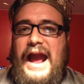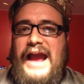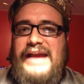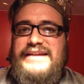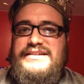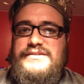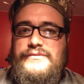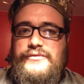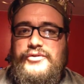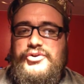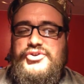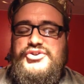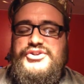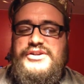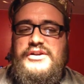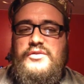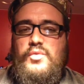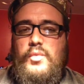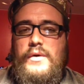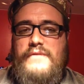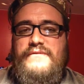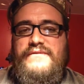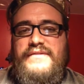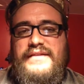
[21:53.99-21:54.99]
ice version
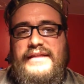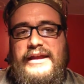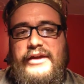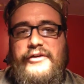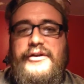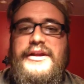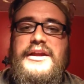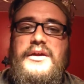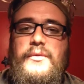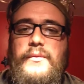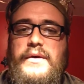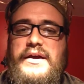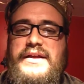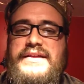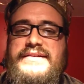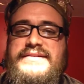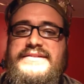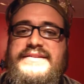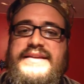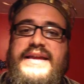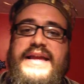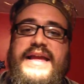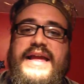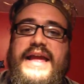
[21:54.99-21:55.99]
of what Valeria
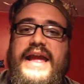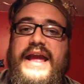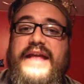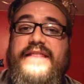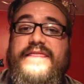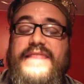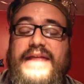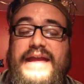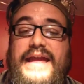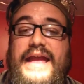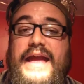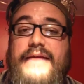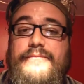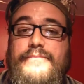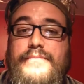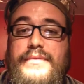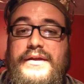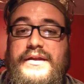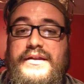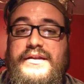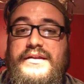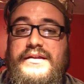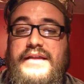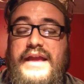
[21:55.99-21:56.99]
was, and they had
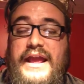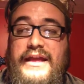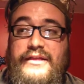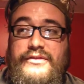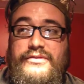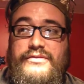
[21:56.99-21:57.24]
met